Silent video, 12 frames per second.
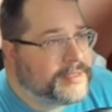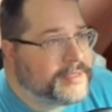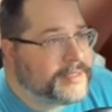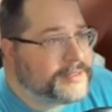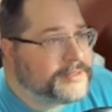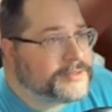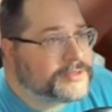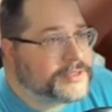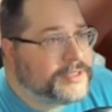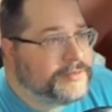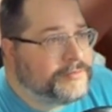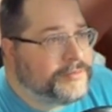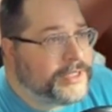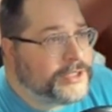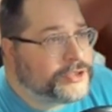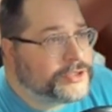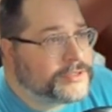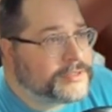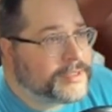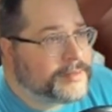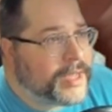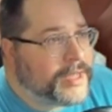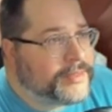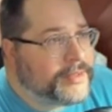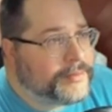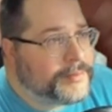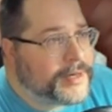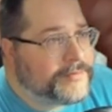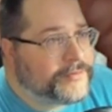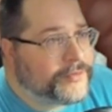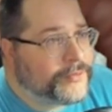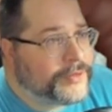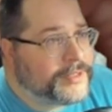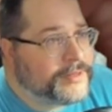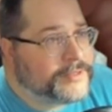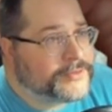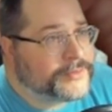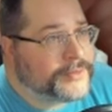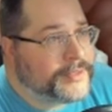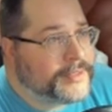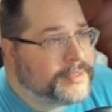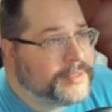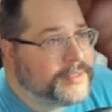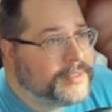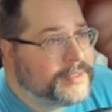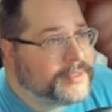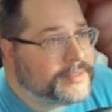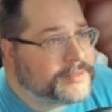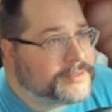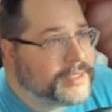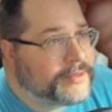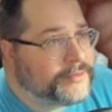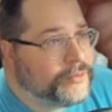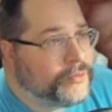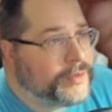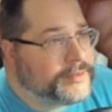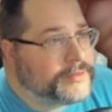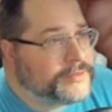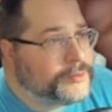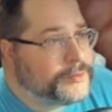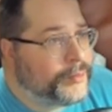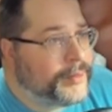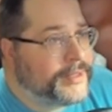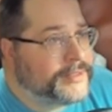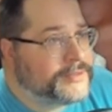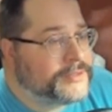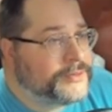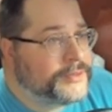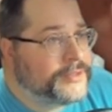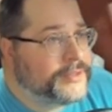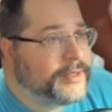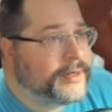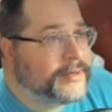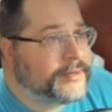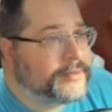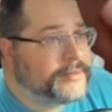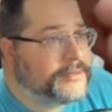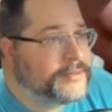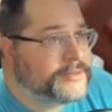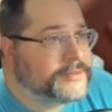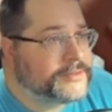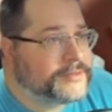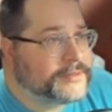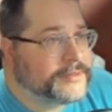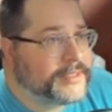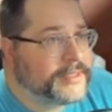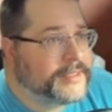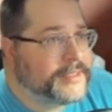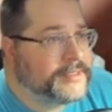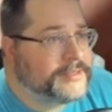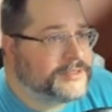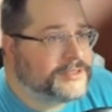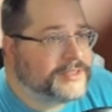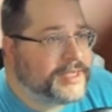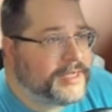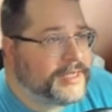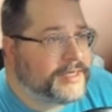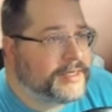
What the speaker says: There's Invasion. I think I'm going to have to read this one, because I don't know what Superman is doing there. He looks like insane.